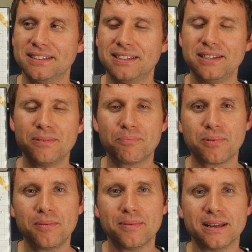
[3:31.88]
that you
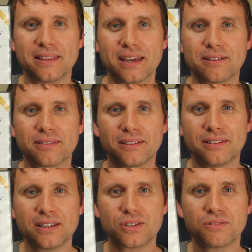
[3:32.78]
probably think
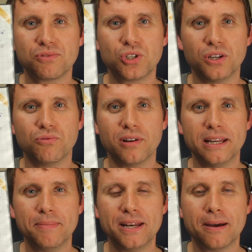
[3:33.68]
that this should
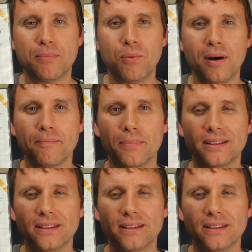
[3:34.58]
really be number one,